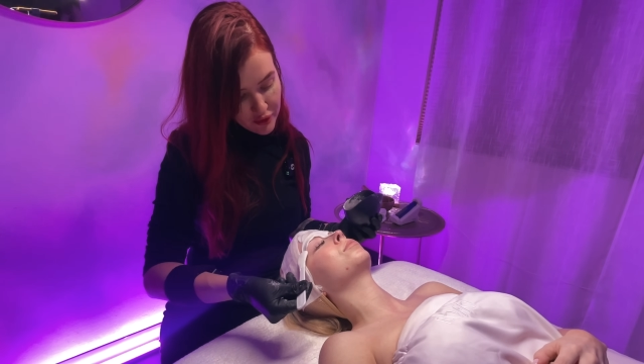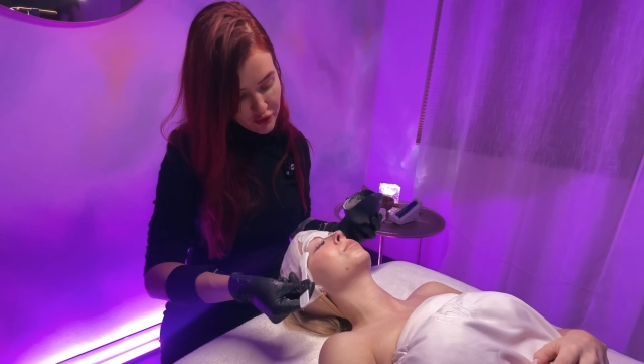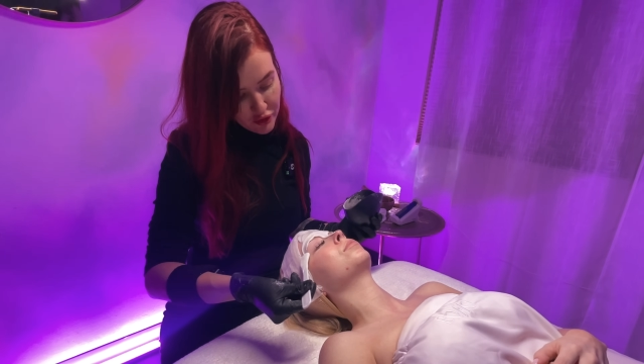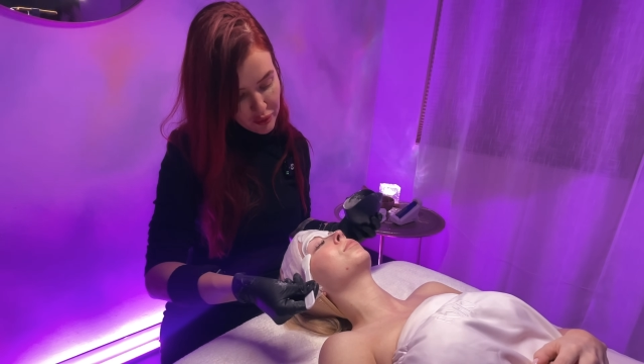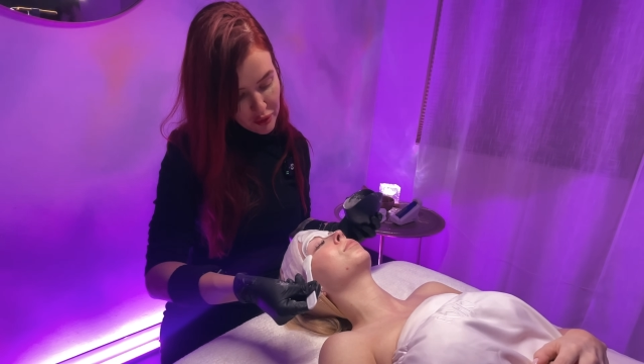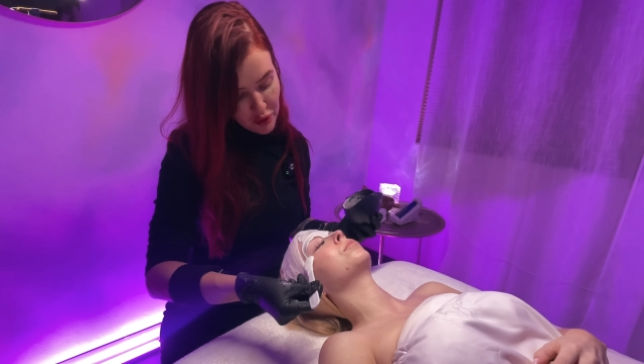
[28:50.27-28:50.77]

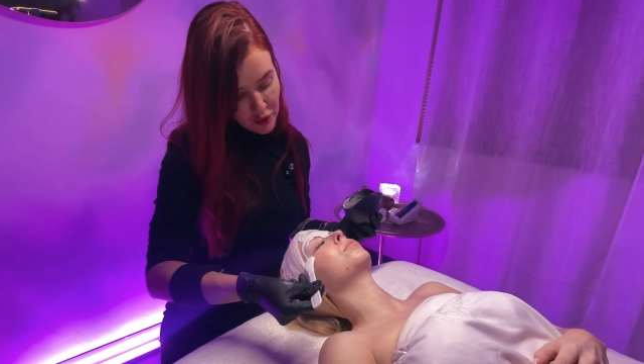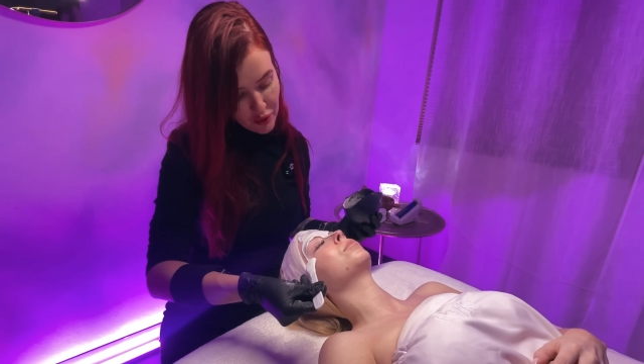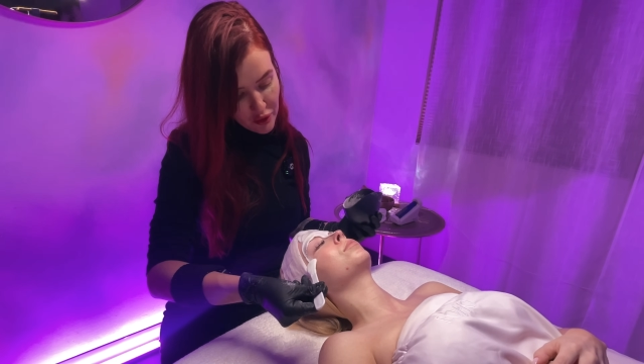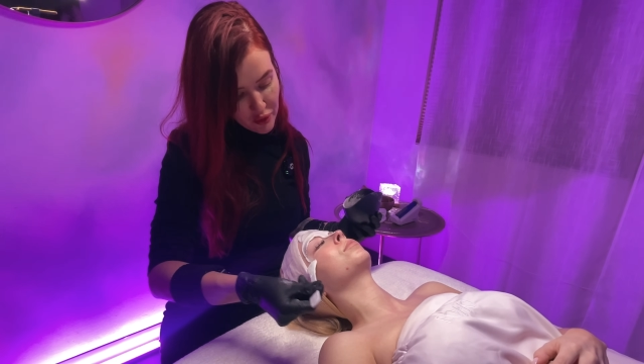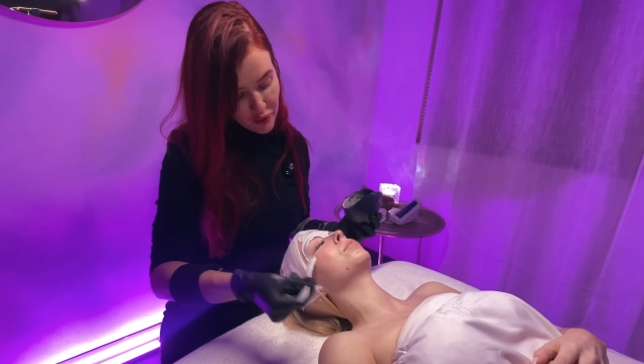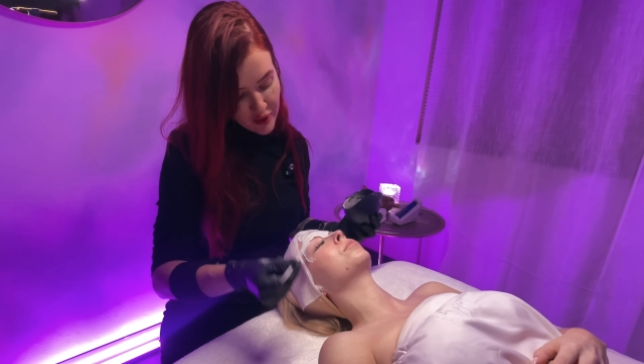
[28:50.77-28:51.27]

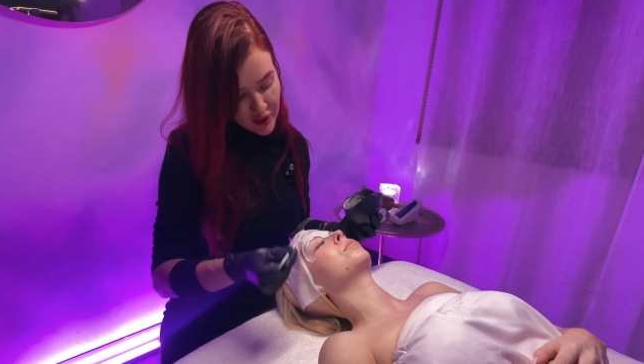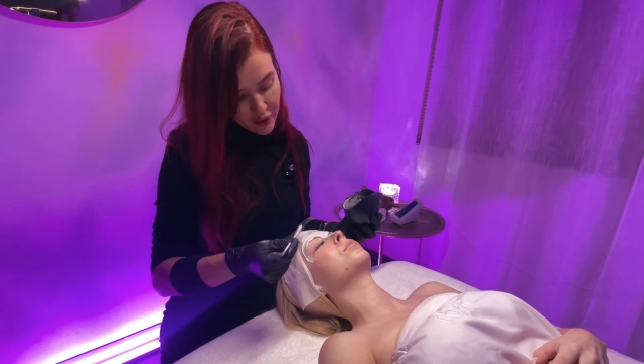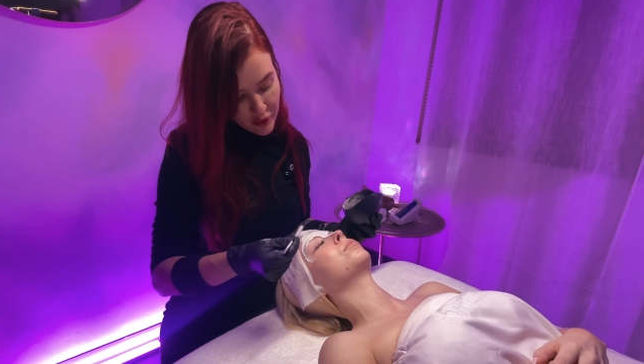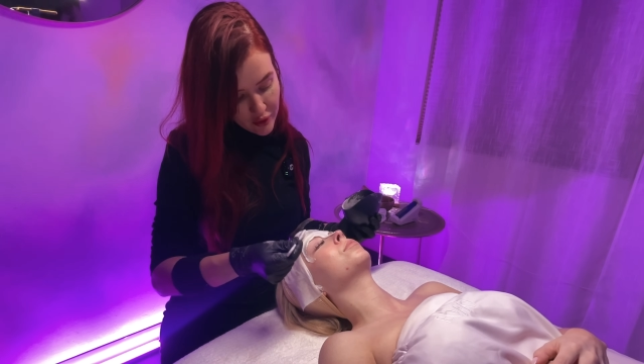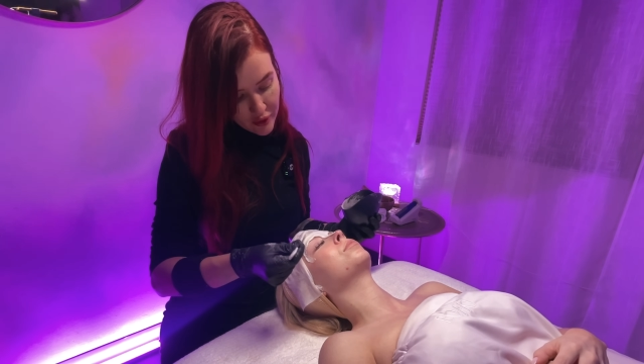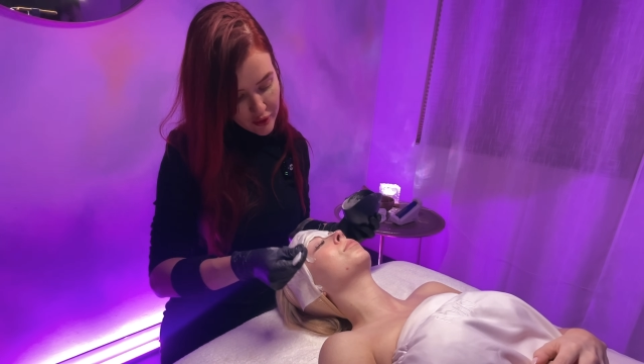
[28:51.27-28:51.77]
smooth
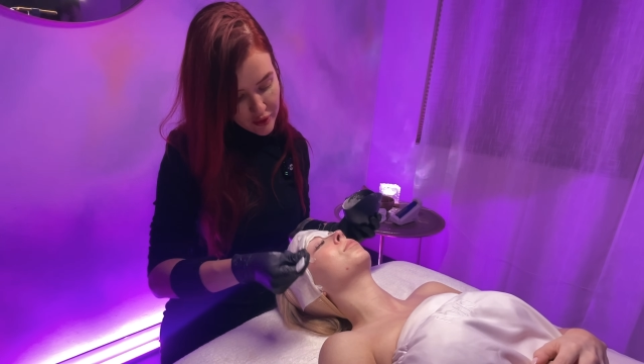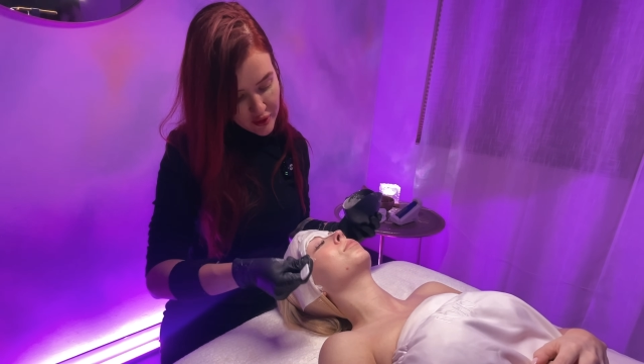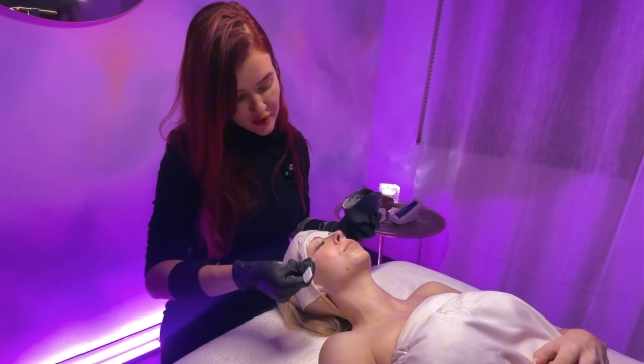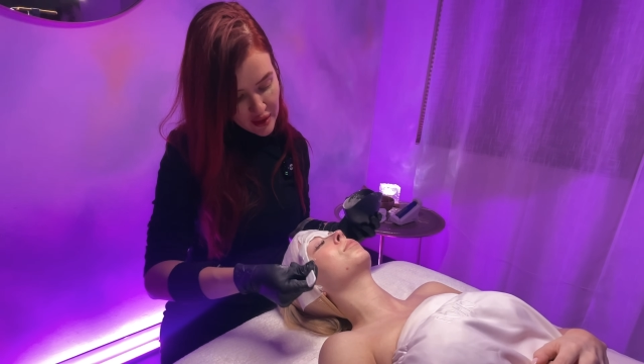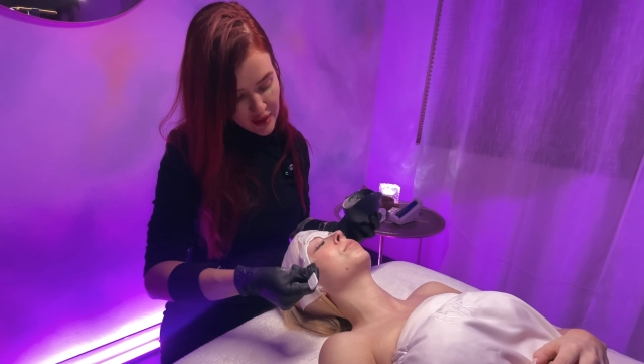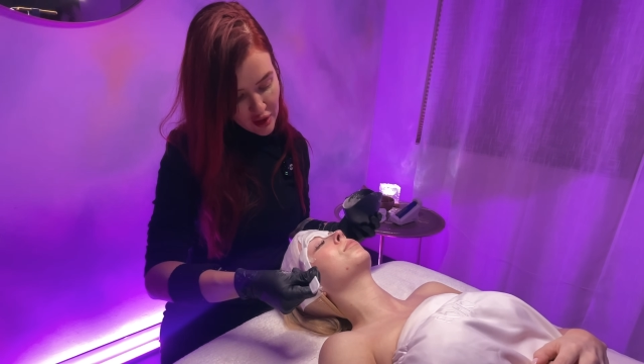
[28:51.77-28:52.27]

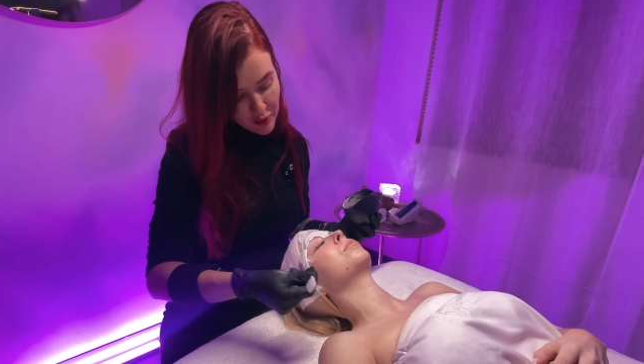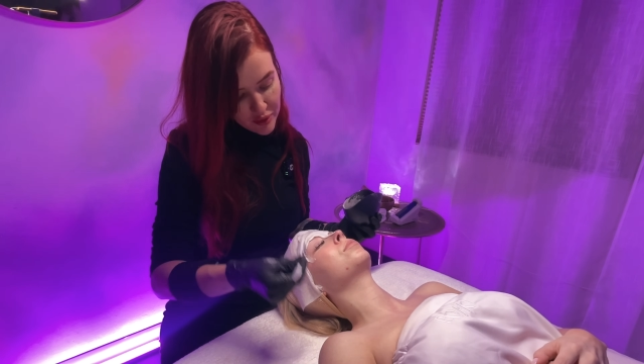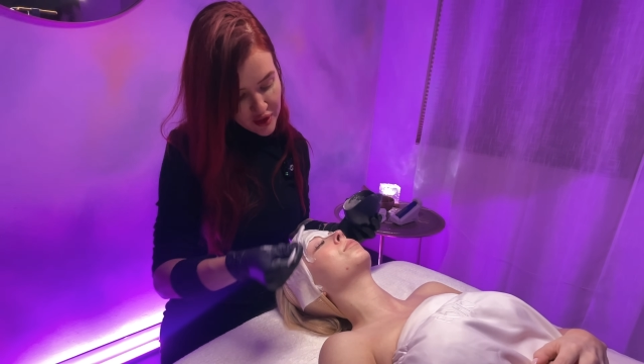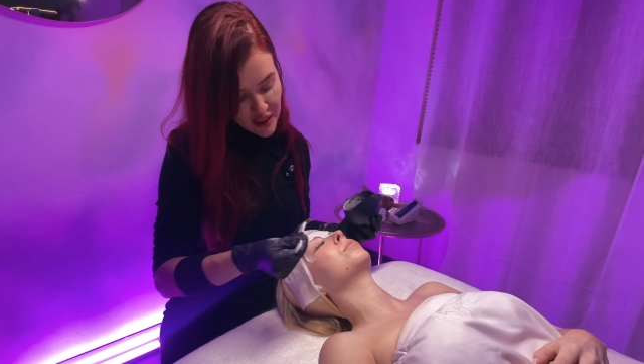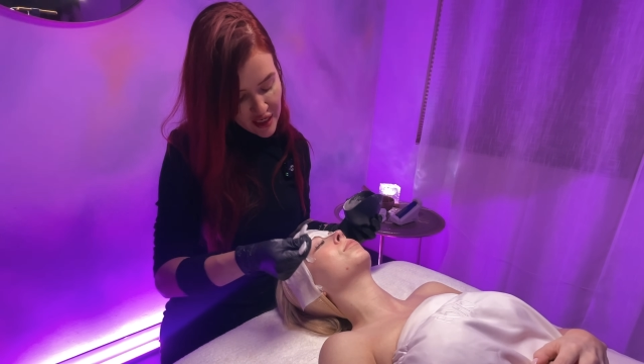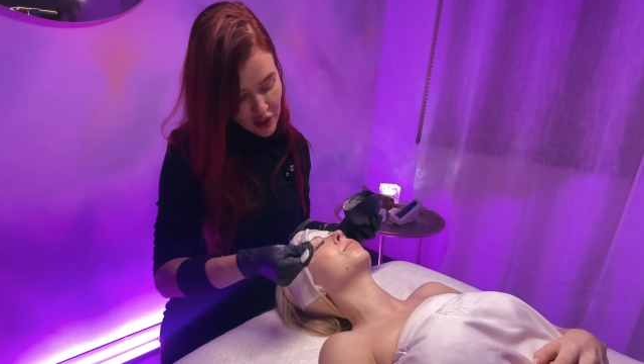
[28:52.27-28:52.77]
wrinkles, and help to